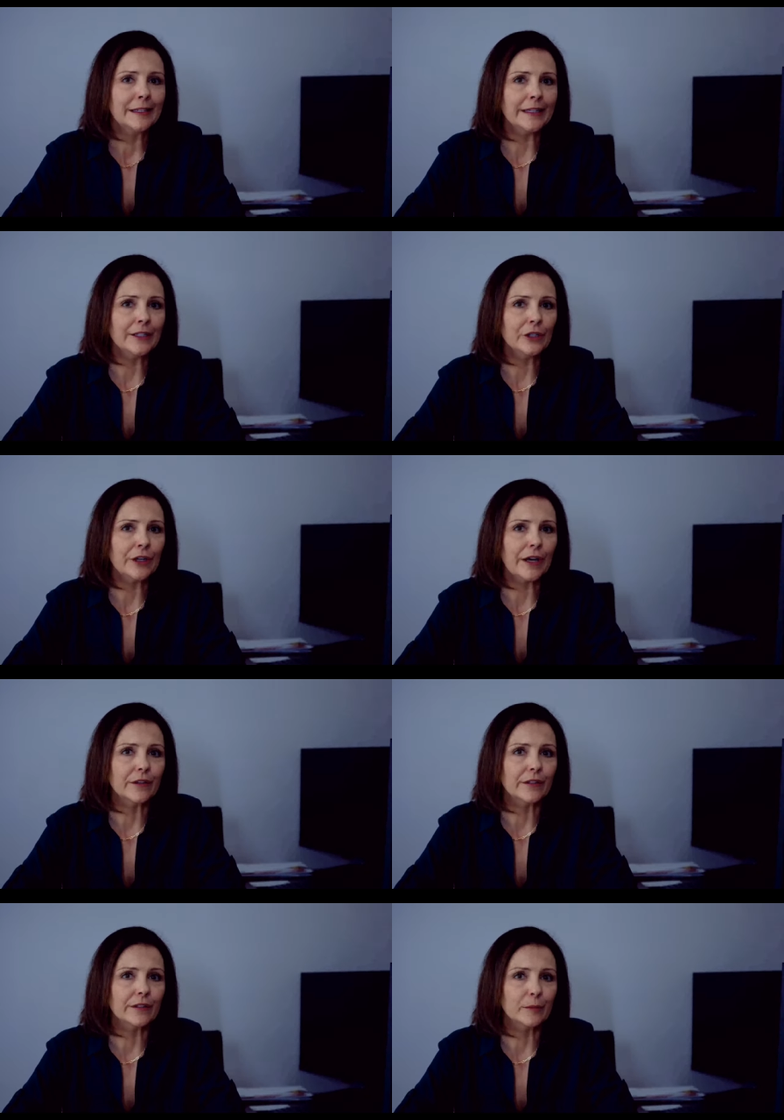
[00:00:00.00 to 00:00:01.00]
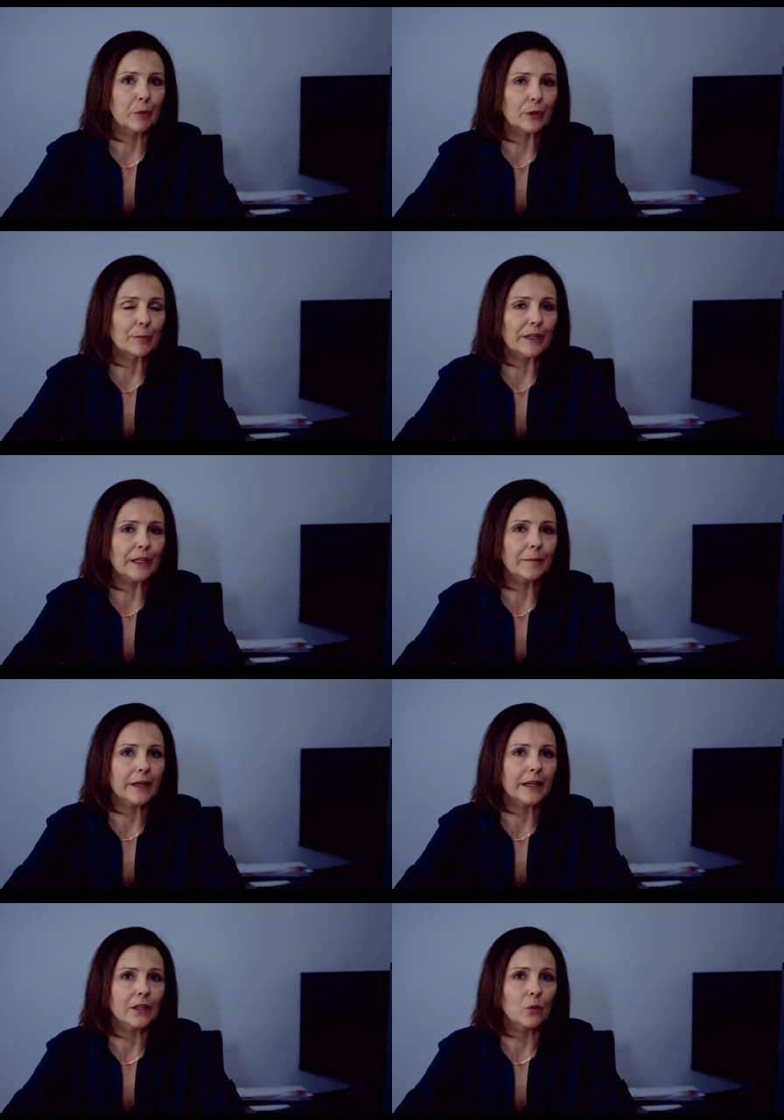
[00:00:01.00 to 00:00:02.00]
He took out a support beam
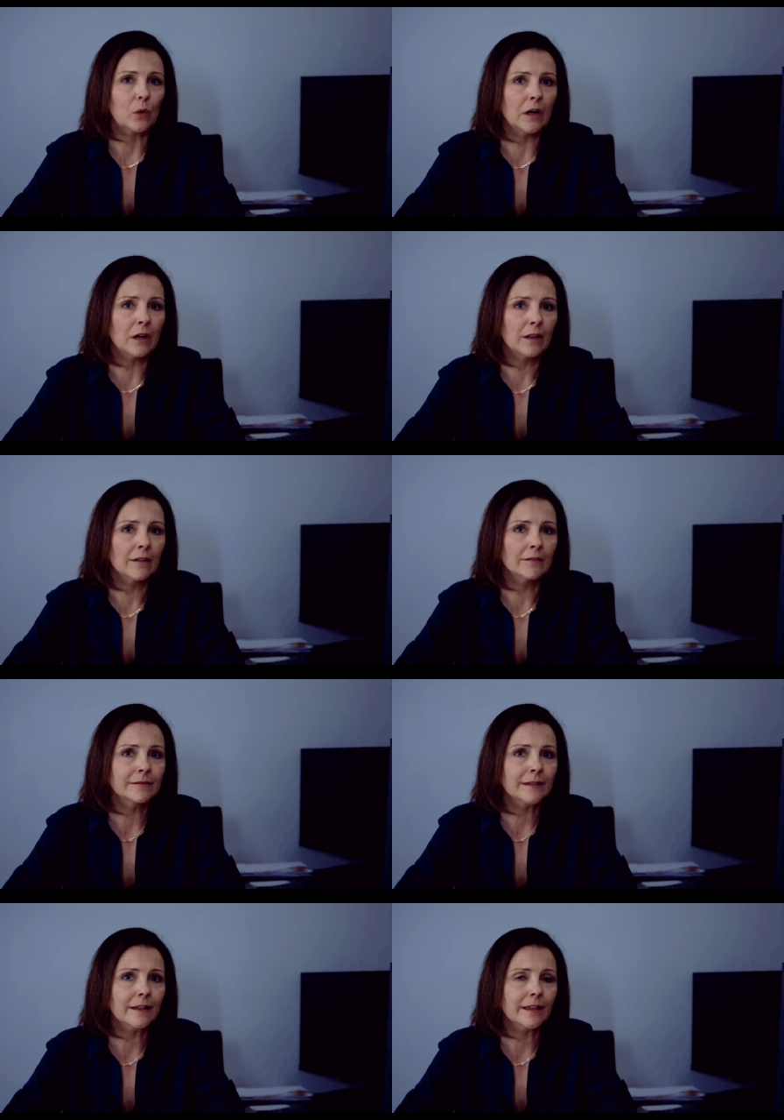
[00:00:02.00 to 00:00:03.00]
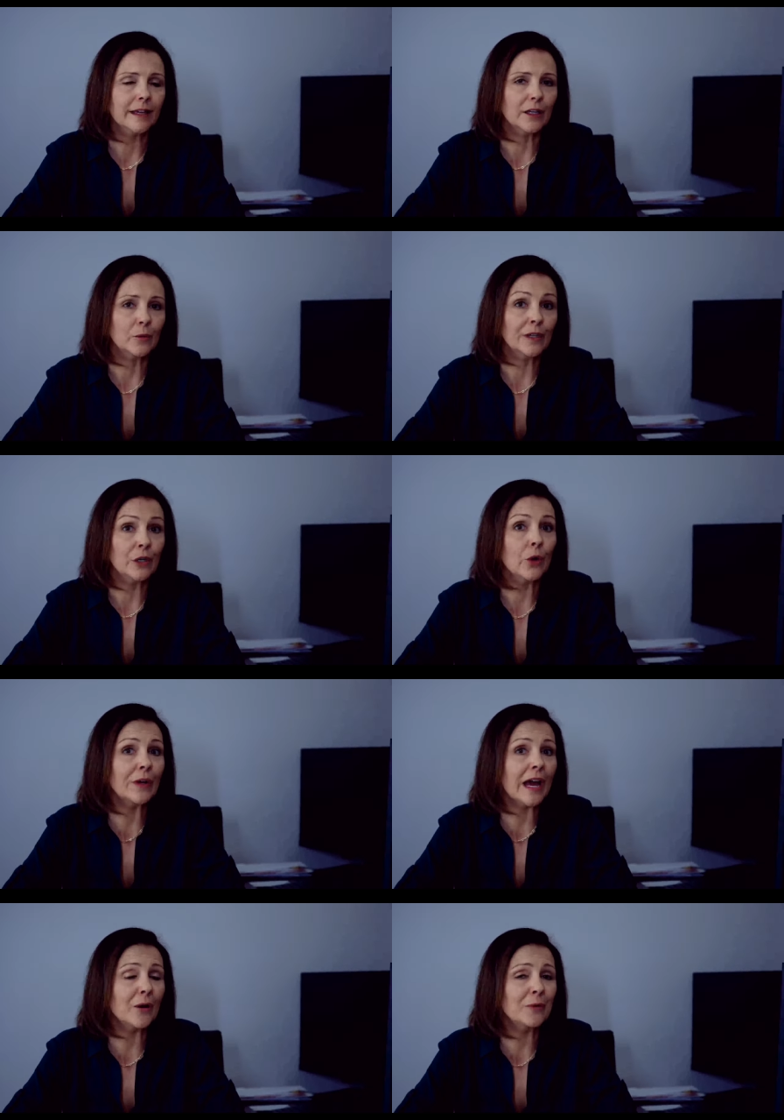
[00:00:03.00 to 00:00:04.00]
and a wall that we know
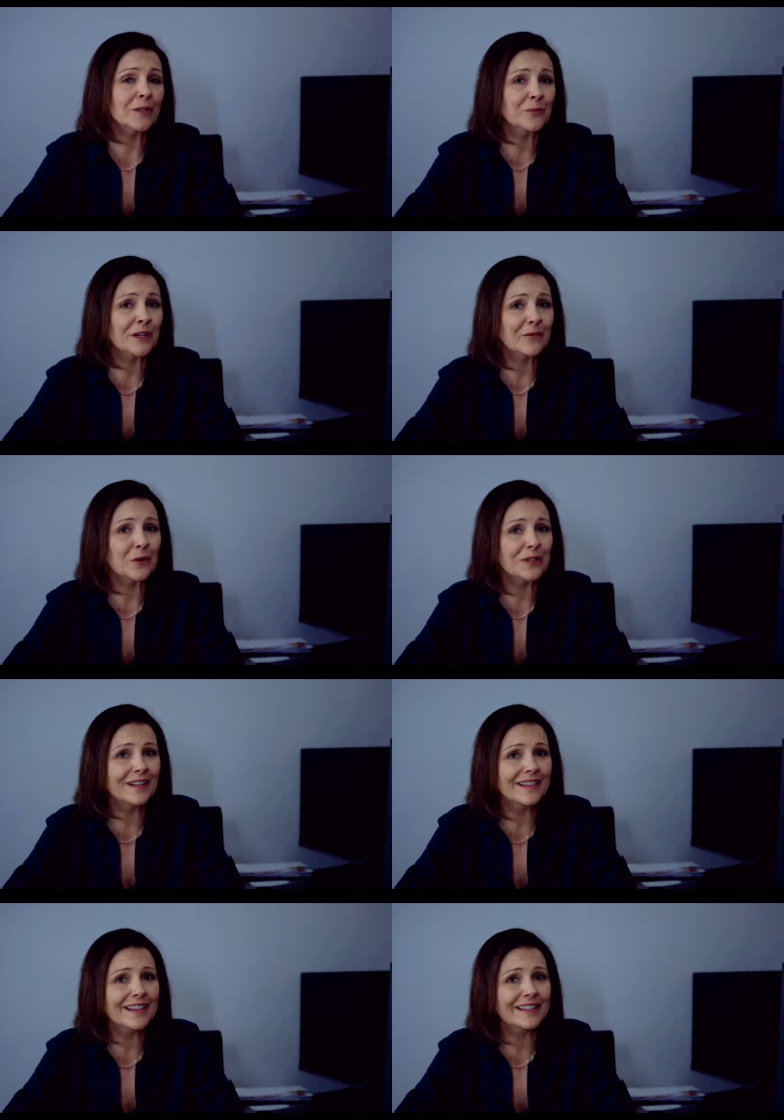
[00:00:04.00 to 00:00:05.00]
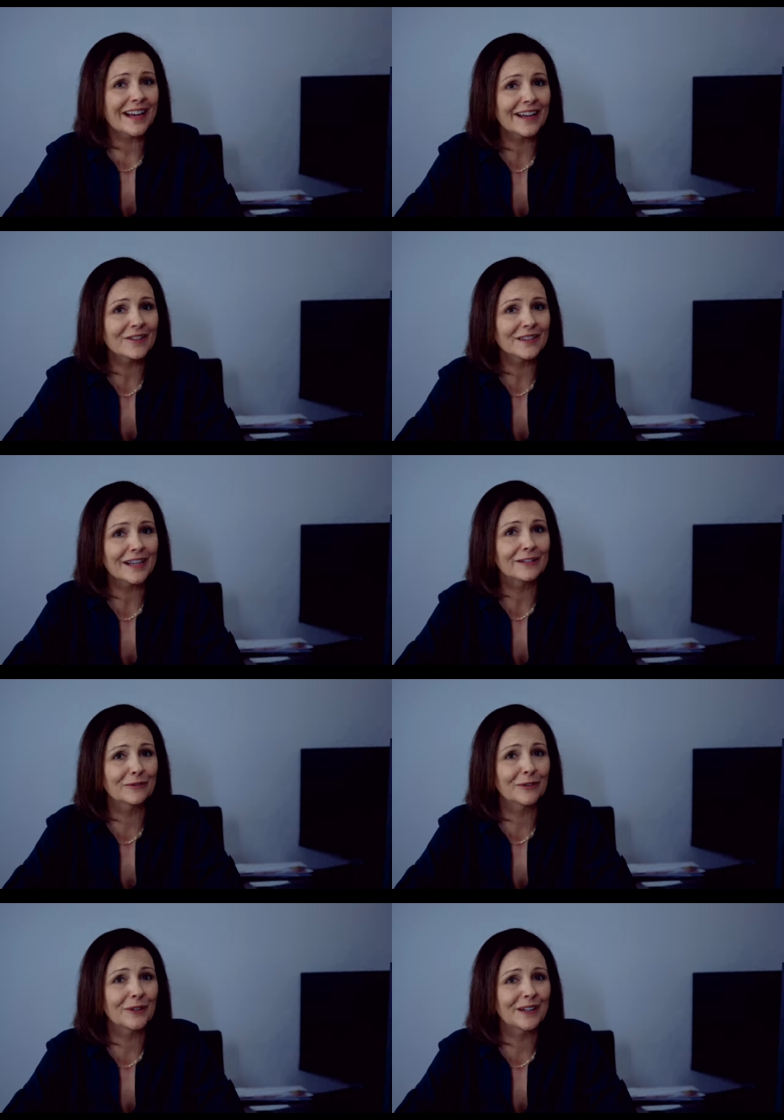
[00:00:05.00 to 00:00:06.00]
now was reinforcing the entire second
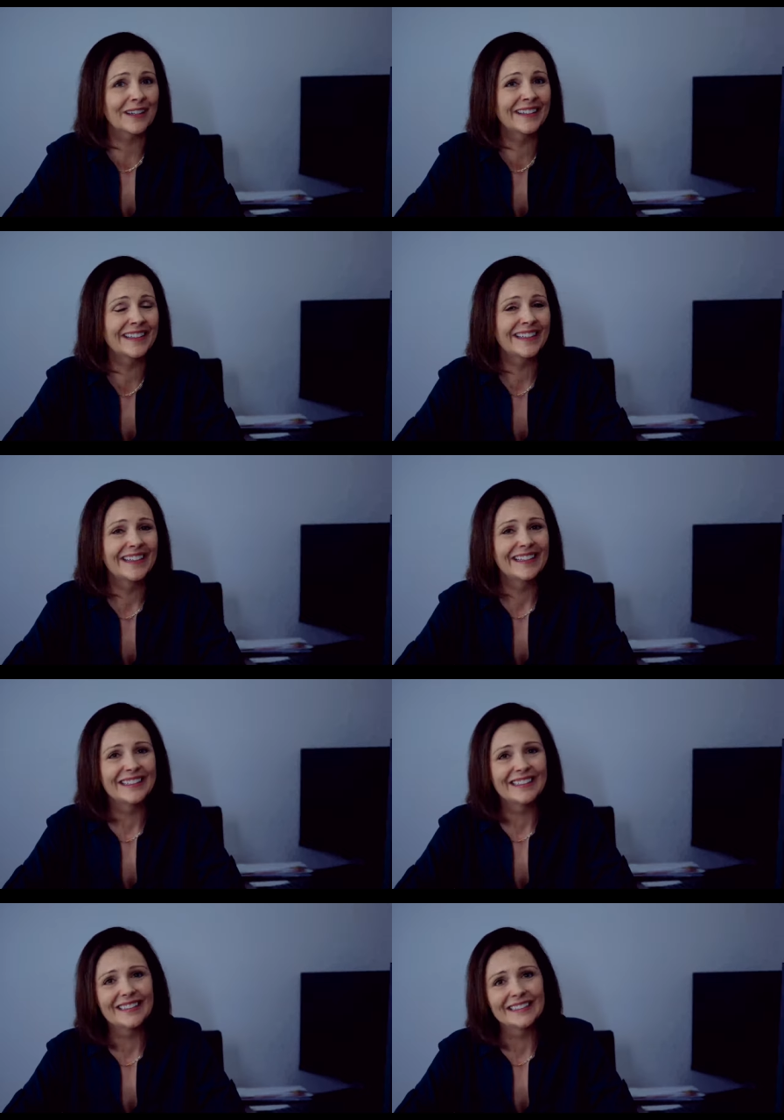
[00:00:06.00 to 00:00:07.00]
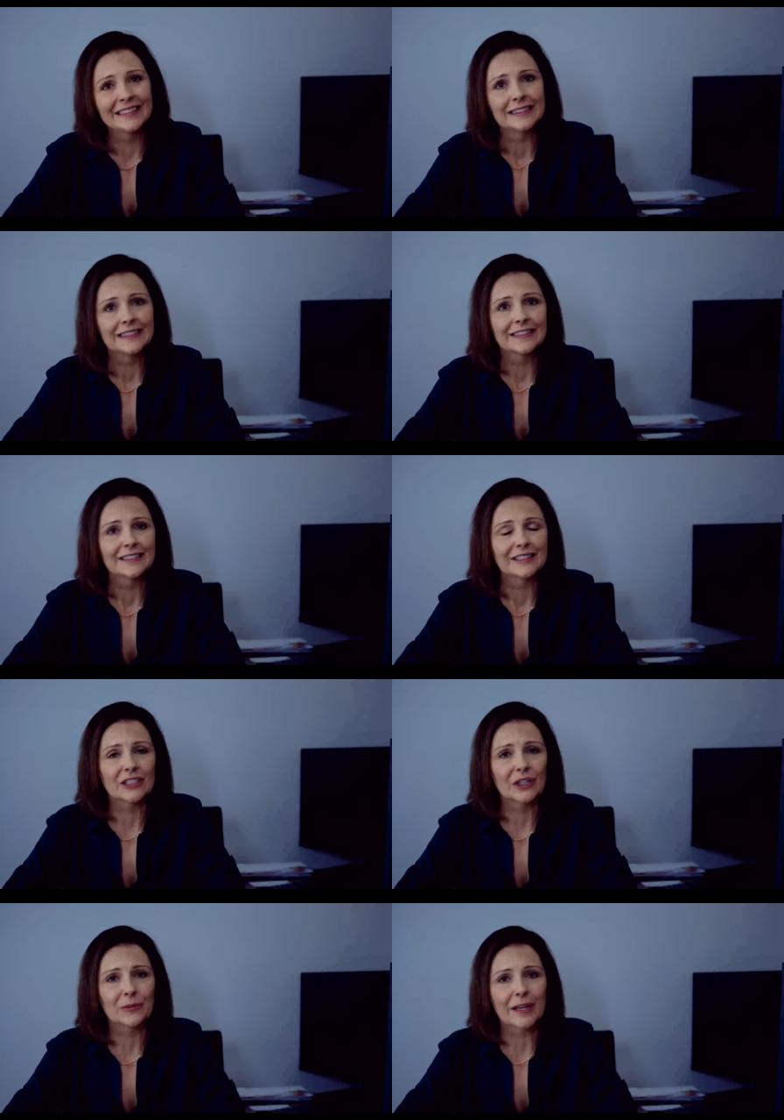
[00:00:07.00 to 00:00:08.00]
floor.
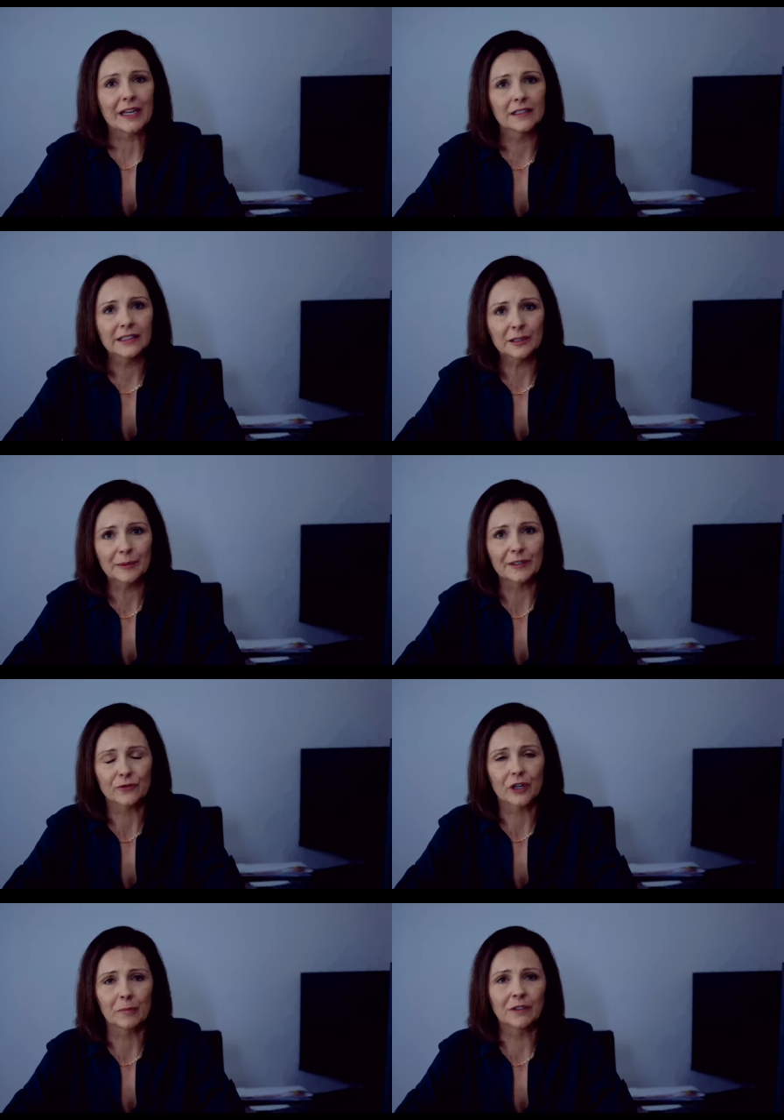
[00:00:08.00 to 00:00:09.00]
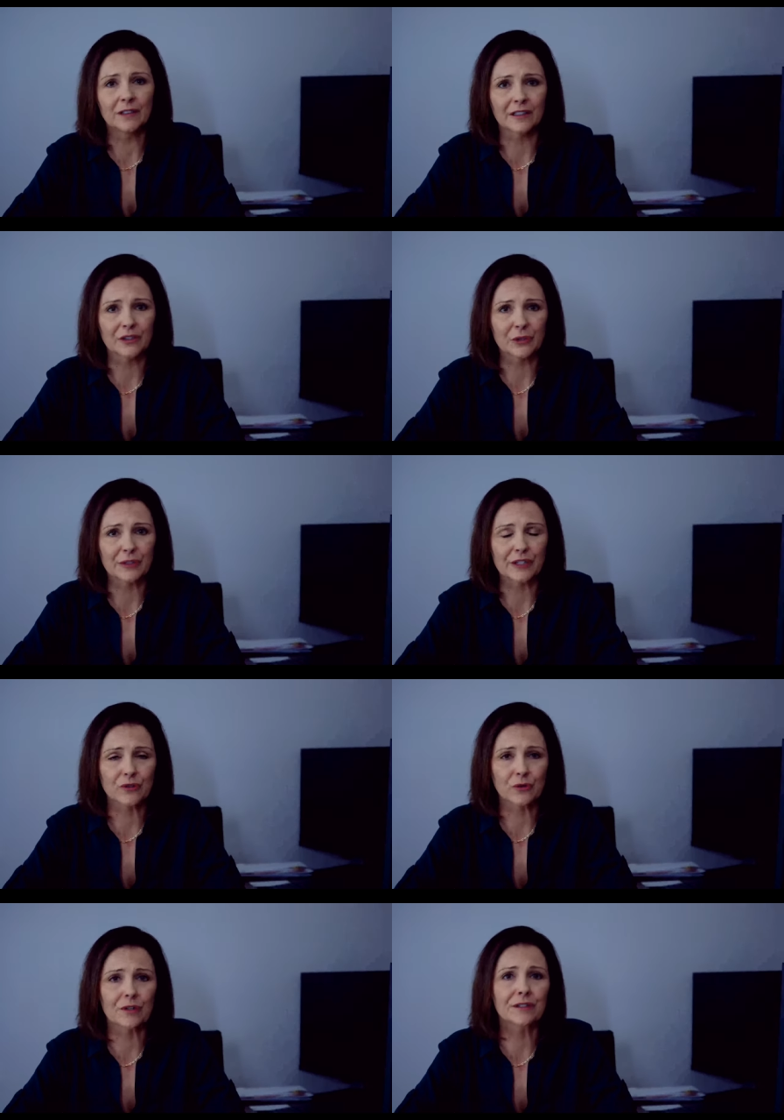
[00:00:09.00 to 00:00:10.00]
So we had a little bit of trouble, long story
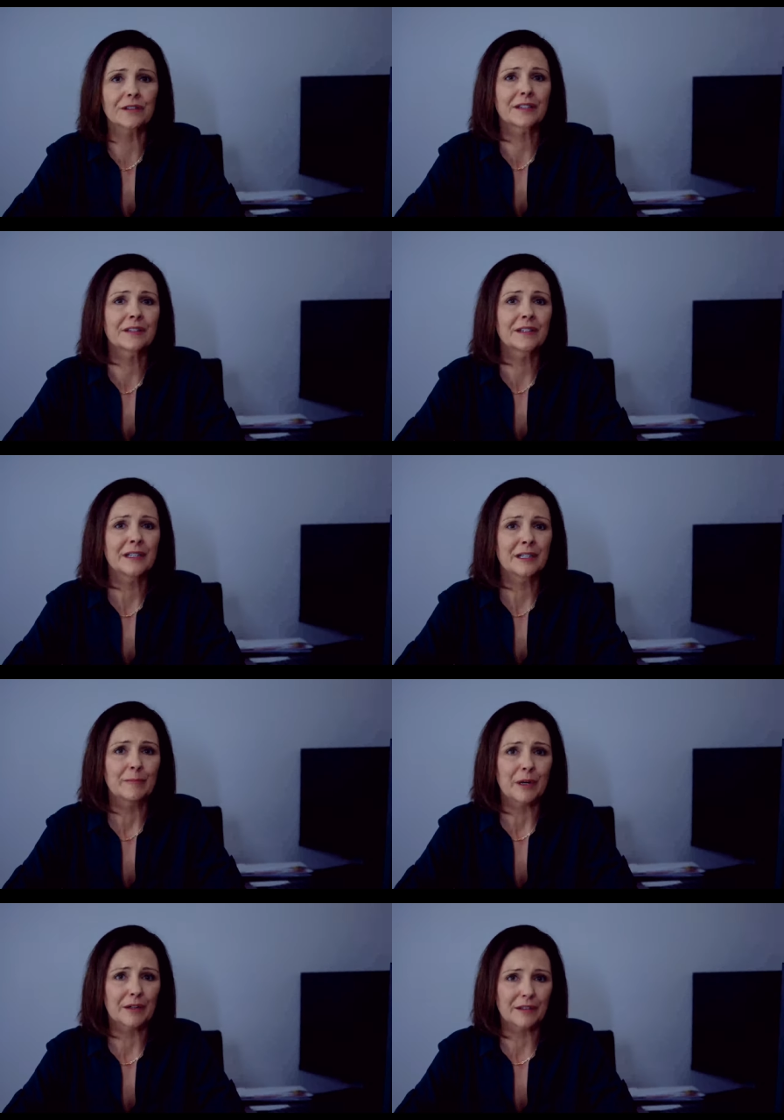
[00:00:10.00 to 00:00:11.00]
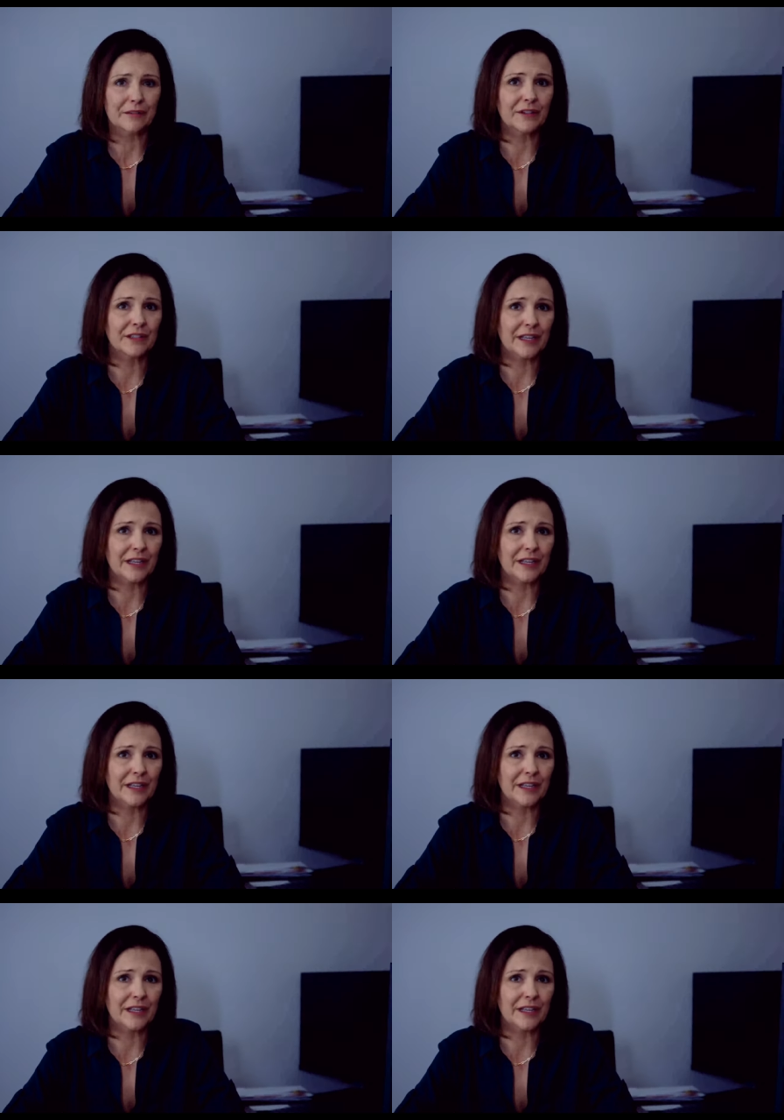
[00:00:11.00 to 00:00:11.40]
short. Part of the